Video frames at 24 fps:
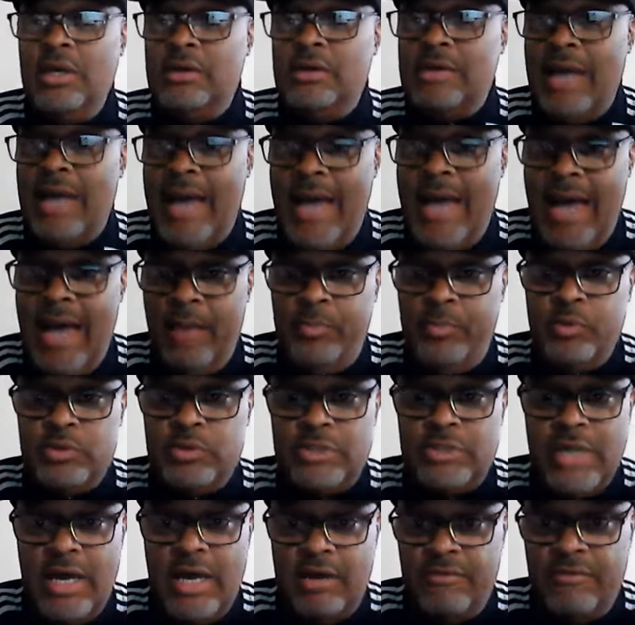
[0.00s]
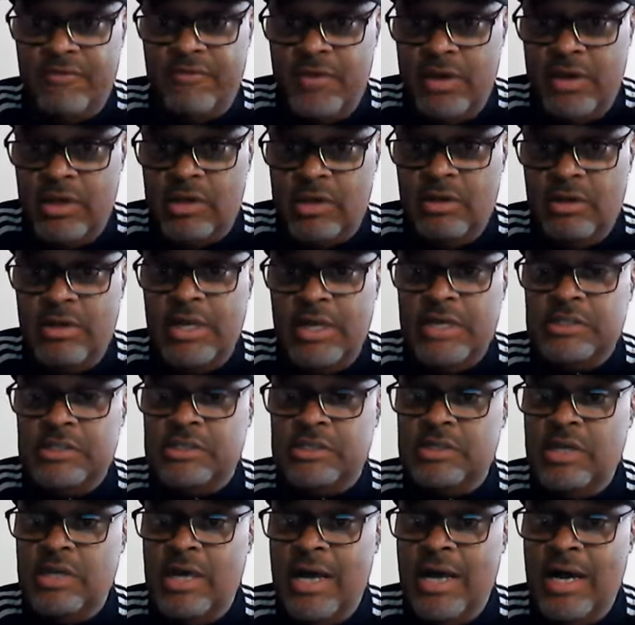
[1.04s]
The apple cider vinegar
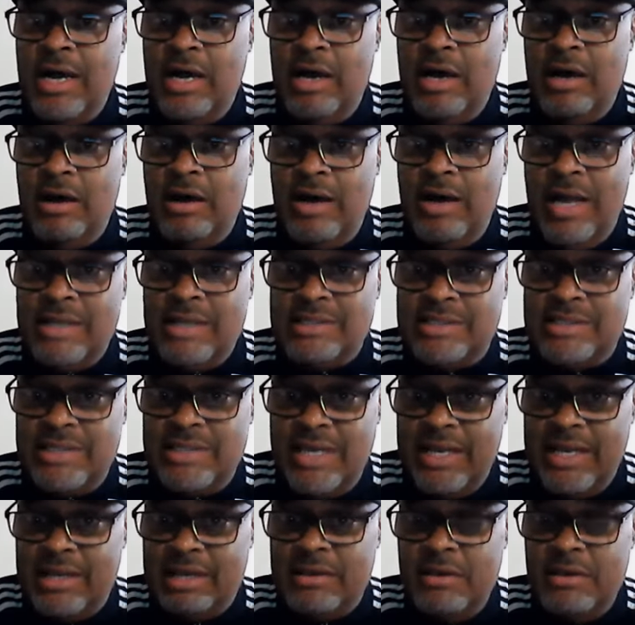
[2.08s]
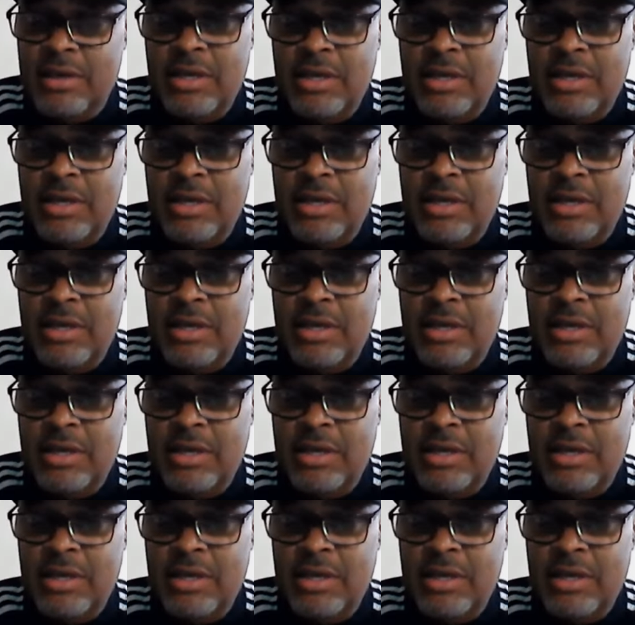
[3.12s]
is acidic.